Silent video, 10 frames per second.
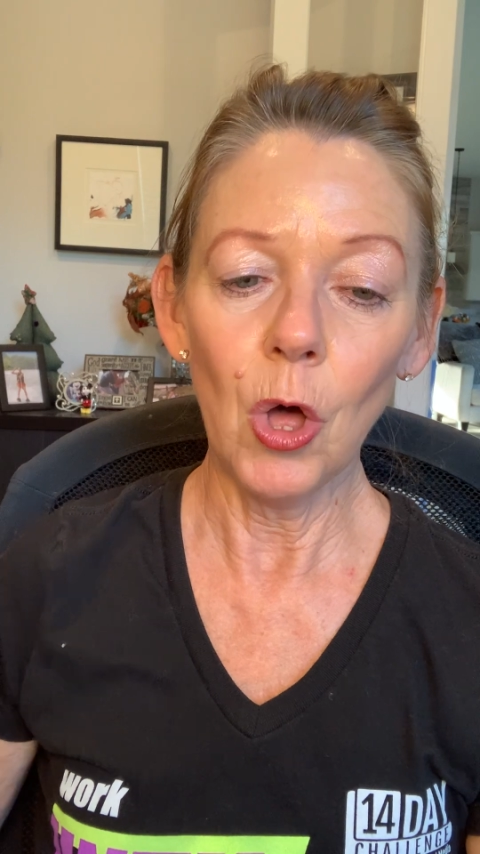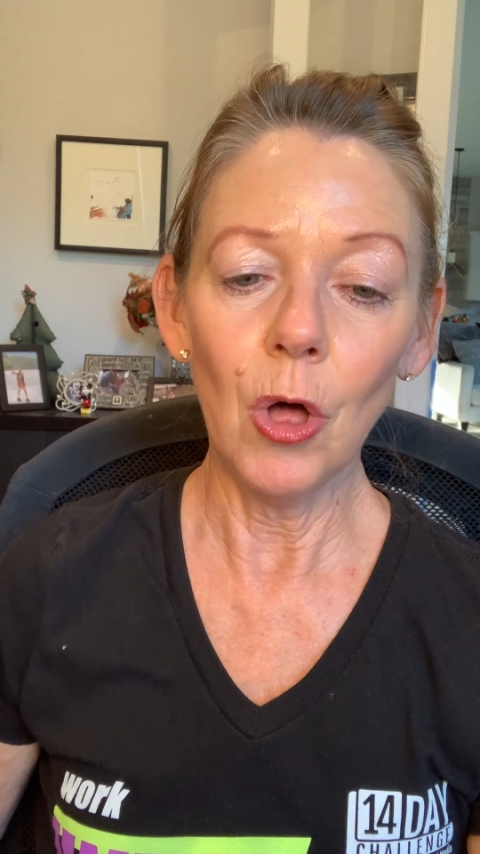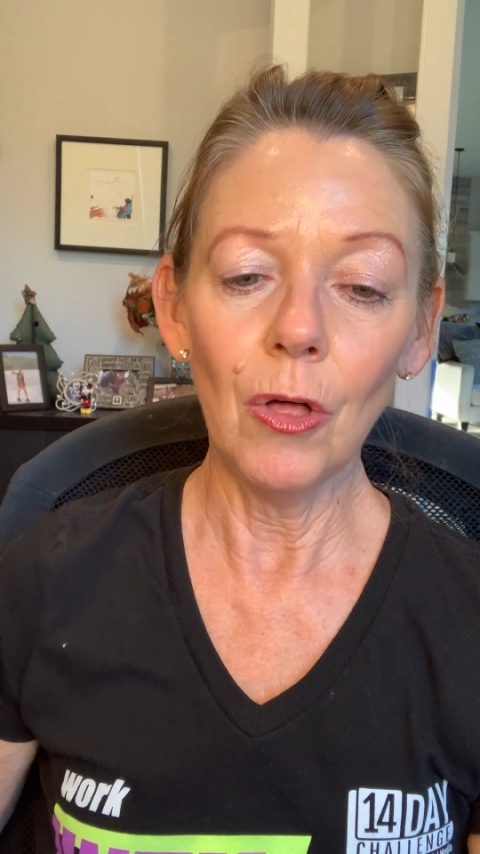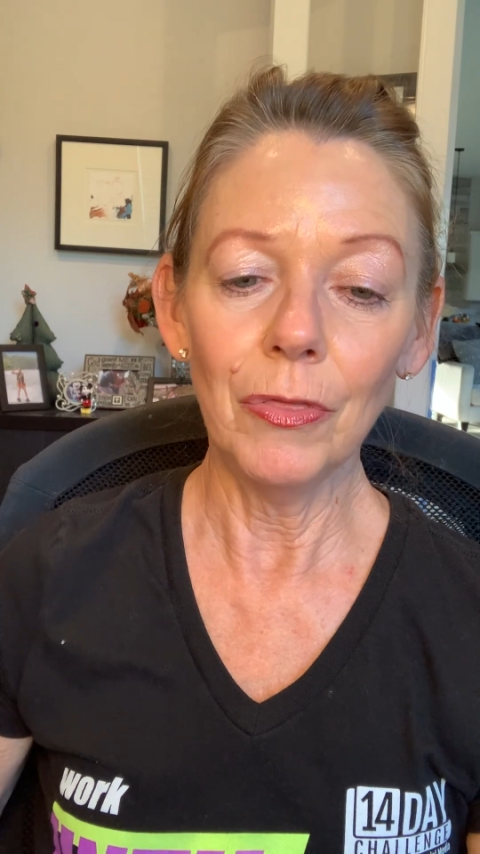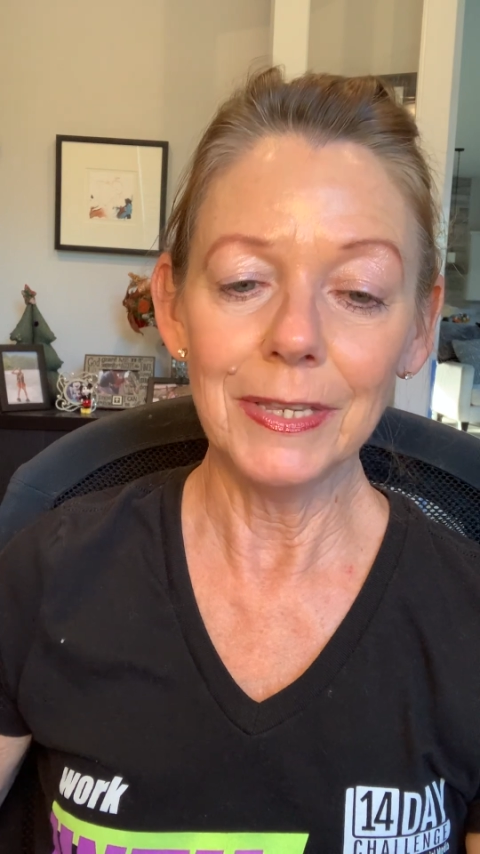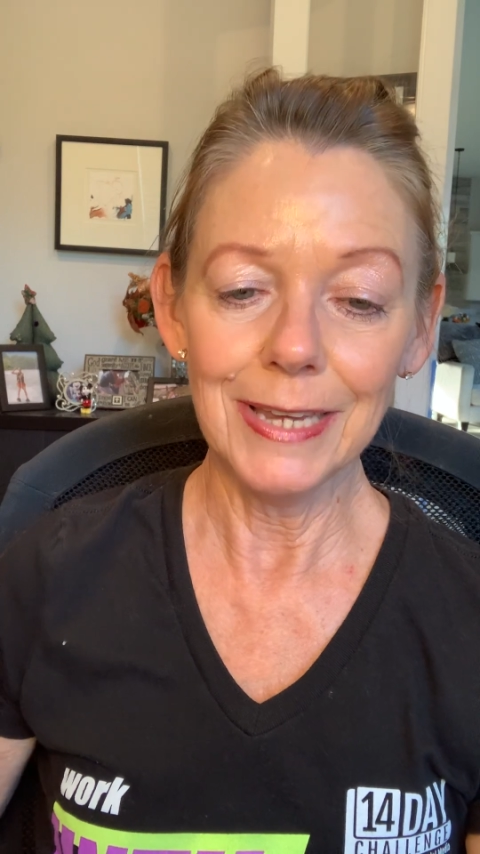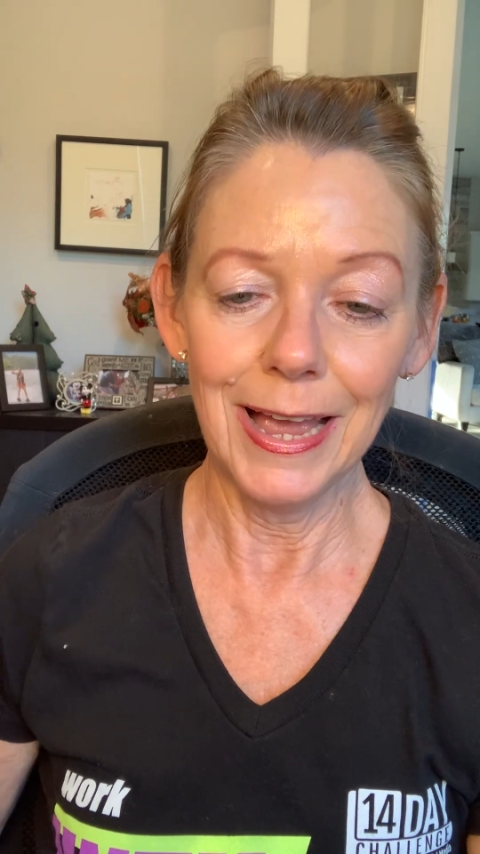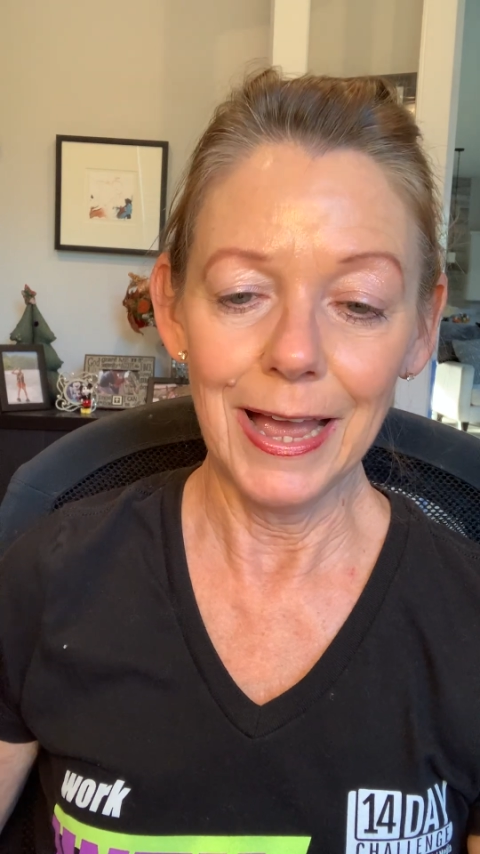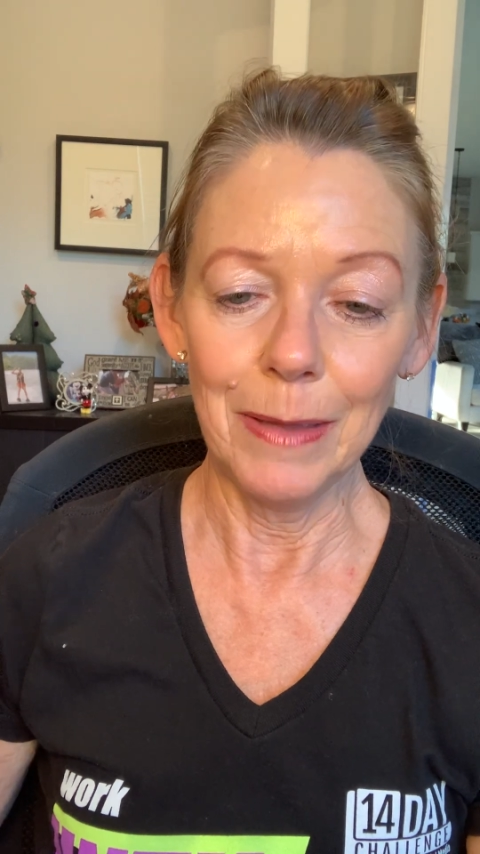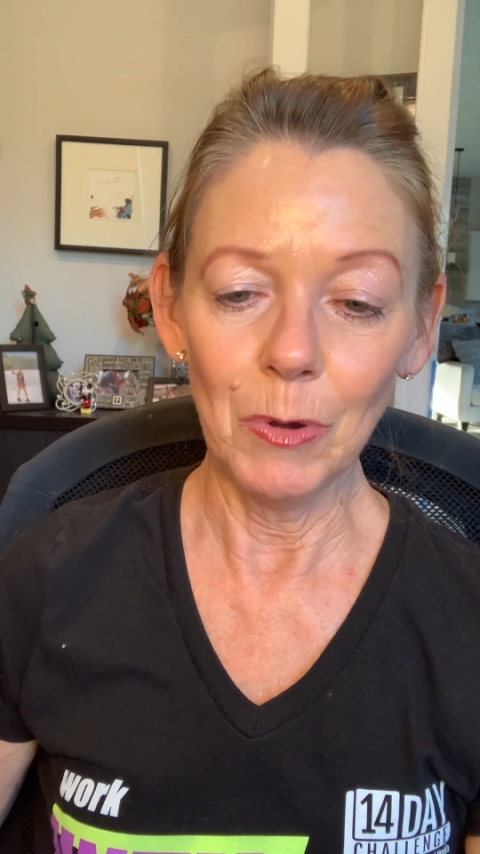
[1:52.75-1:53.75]
all the
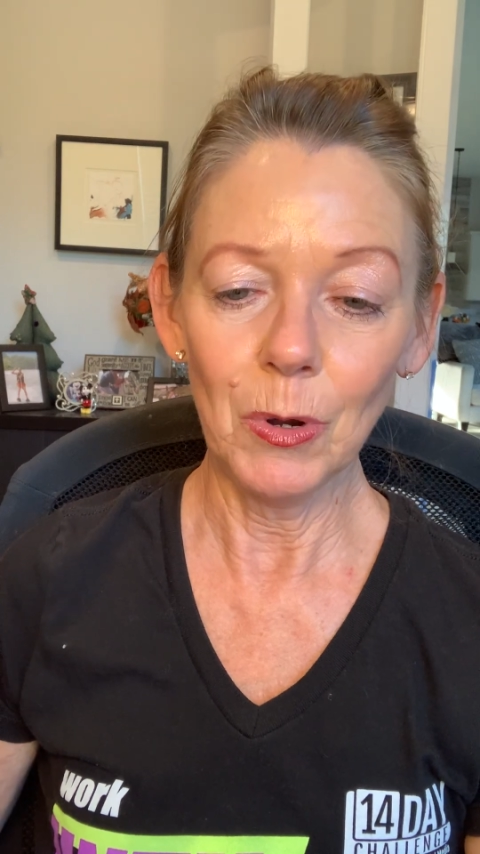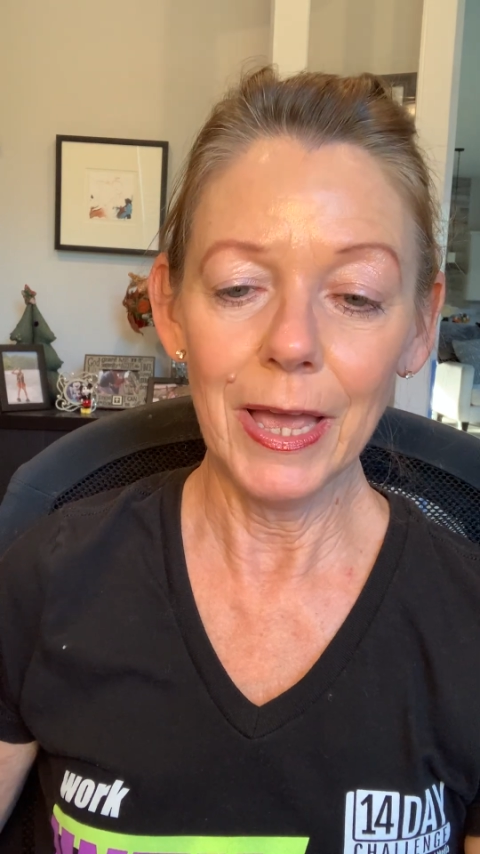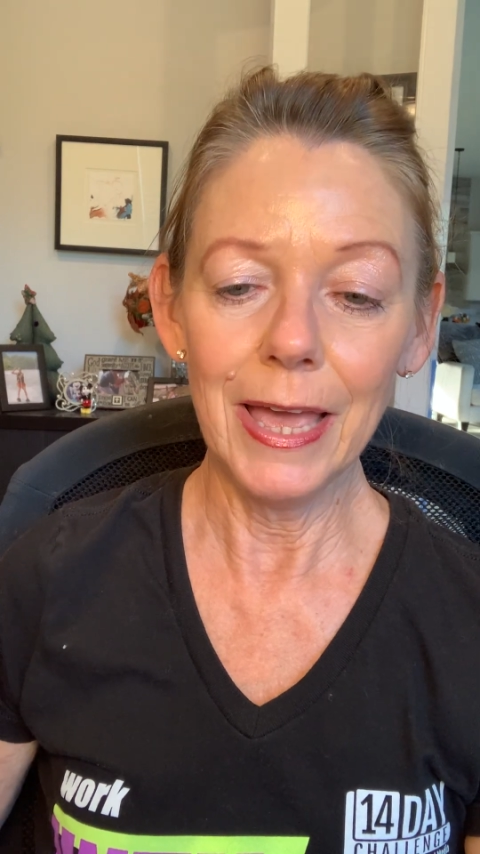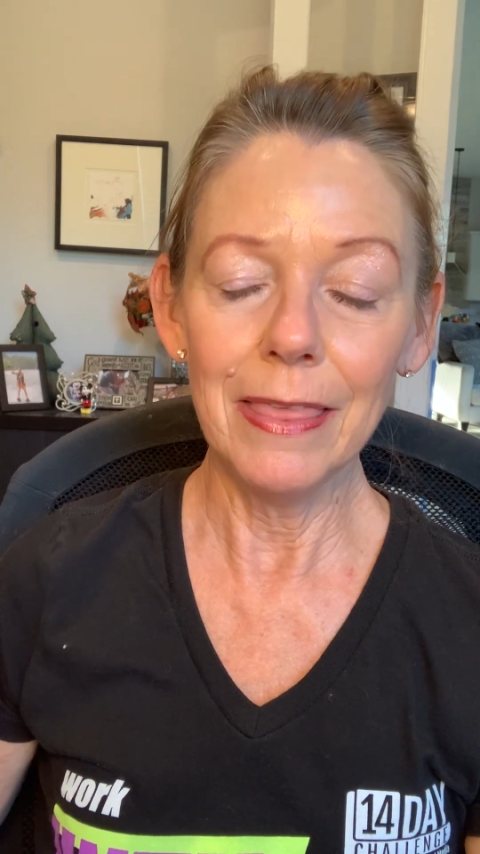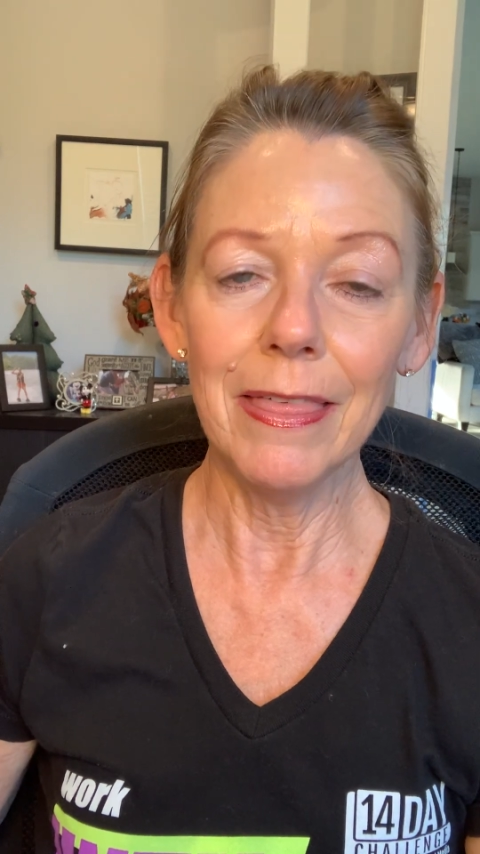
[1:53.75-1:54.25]
time, okay?